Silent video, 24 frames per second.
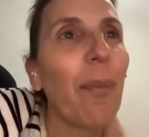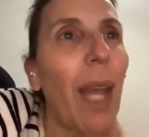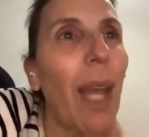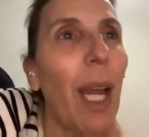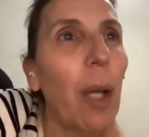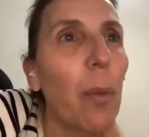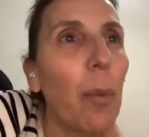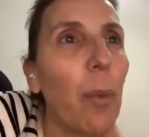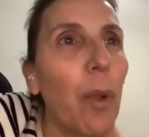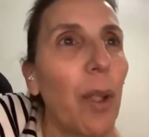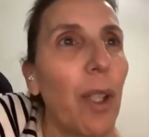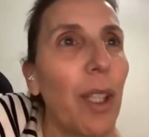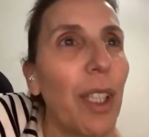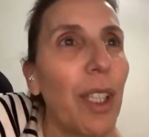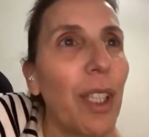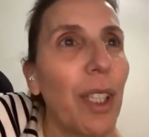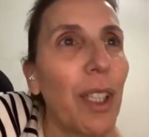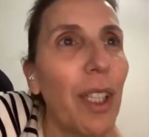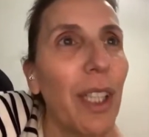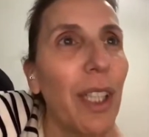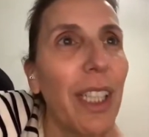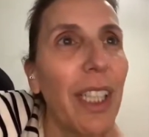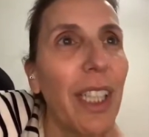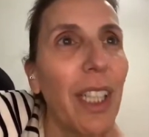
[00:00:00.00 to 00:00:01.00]
I
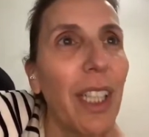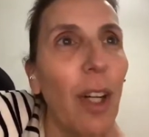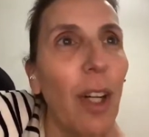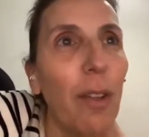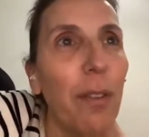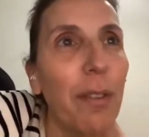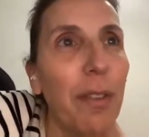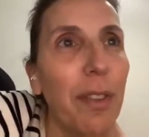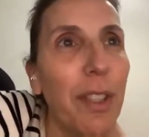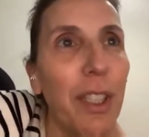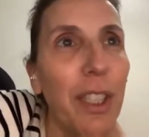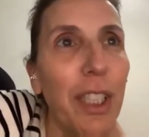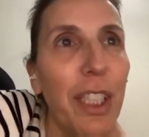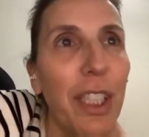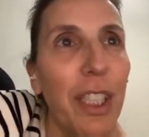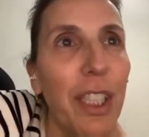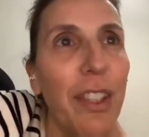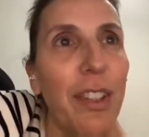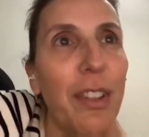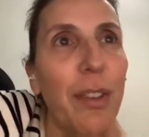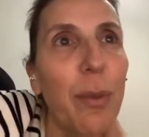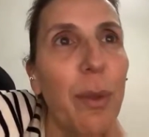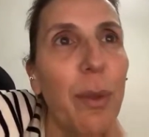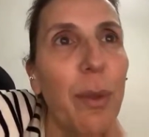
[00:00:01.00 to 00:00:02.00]
work over the
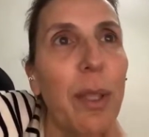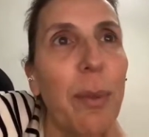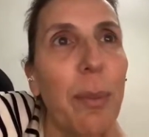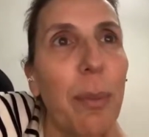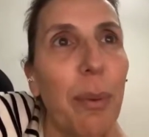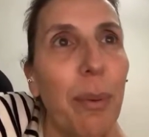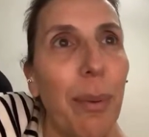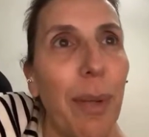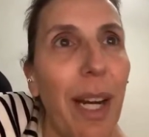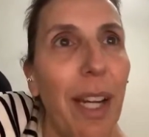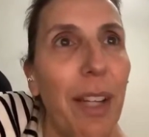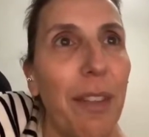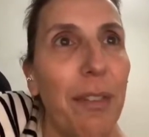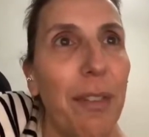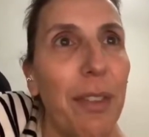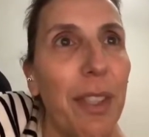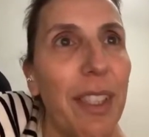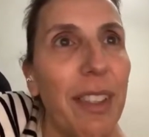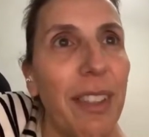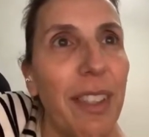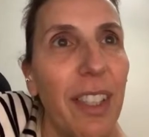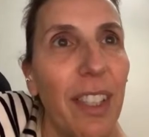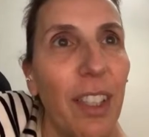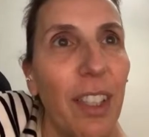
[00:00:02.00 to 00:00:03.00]
years with
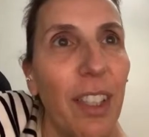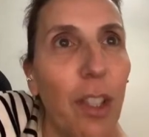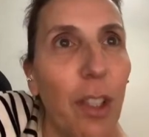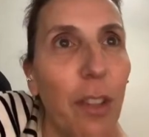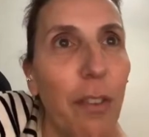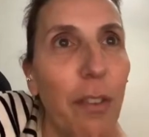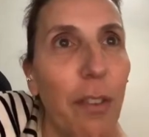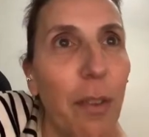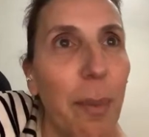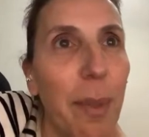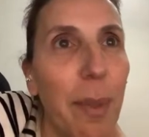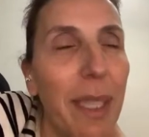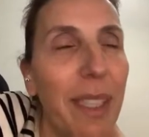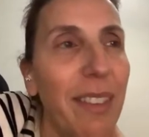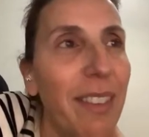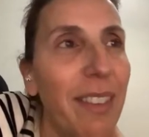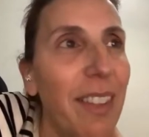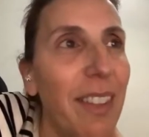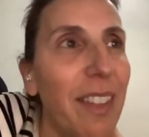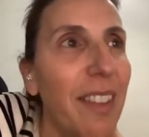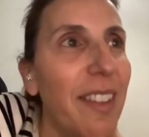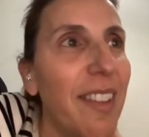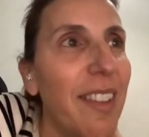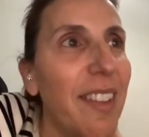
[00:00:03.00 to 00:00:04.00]
private and
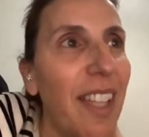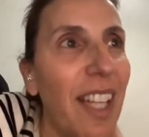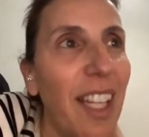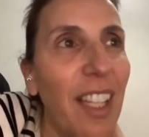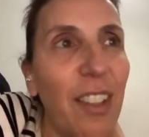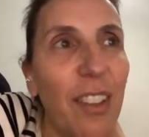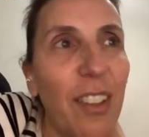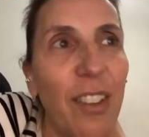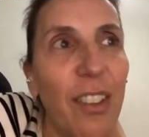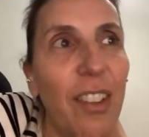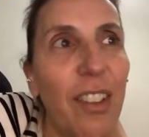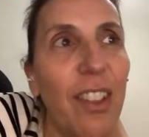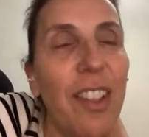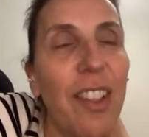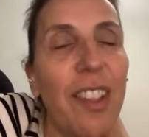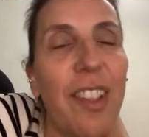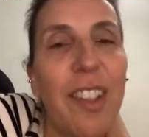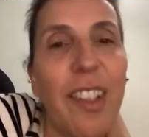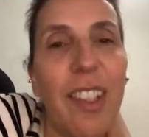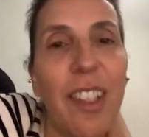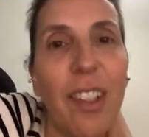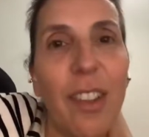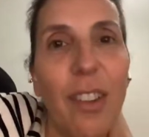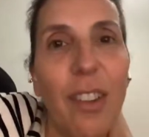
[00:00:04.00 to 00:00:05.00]
governmental
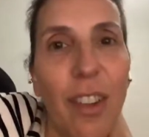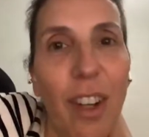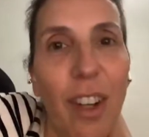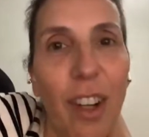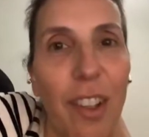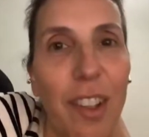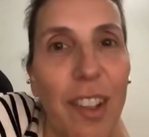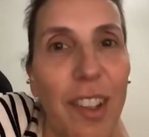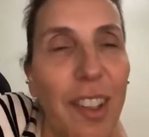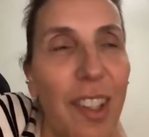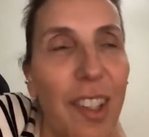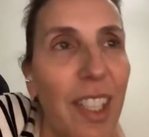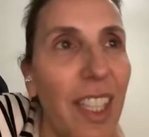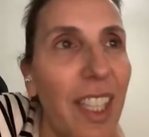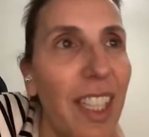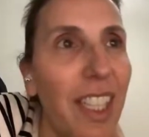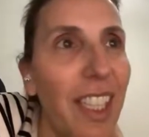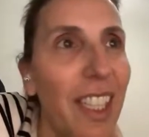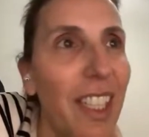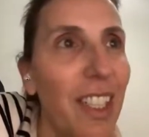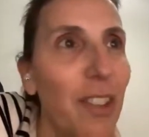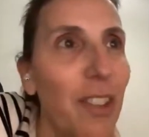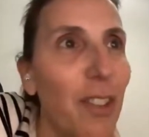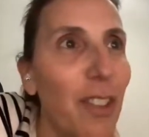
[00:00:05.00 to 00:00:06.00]
sectors across
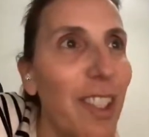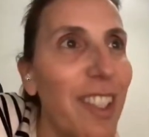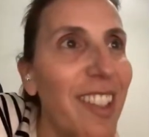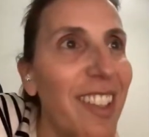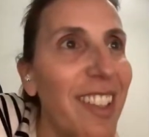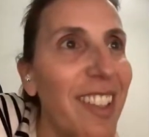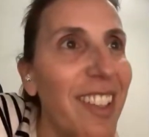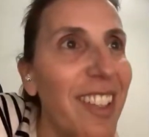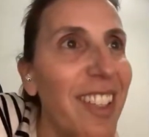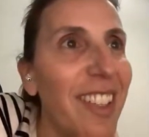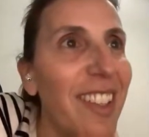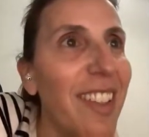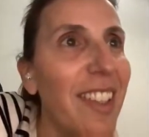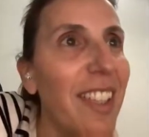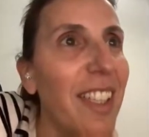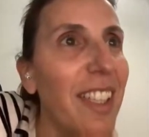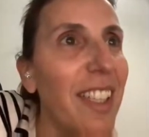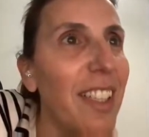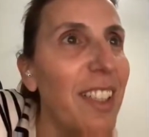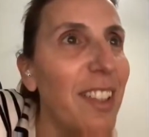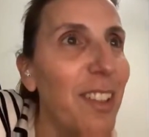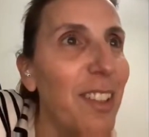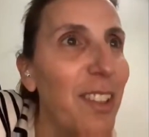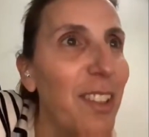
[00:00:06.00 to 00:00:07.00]

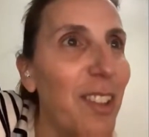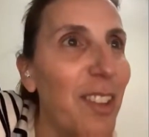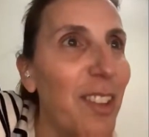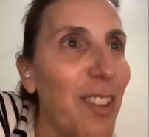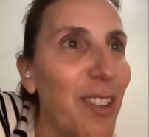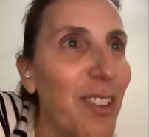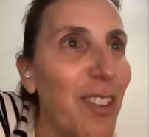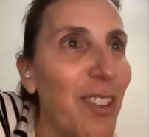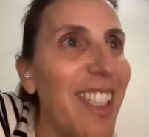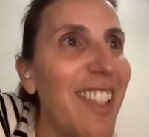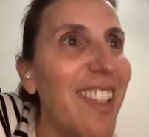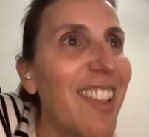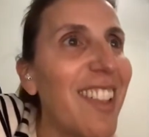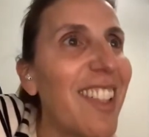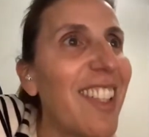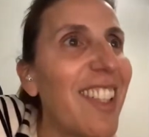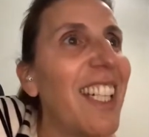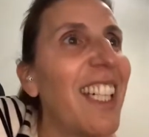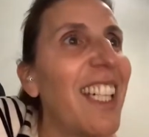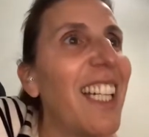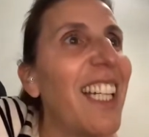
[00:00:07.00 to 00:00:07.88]
industries.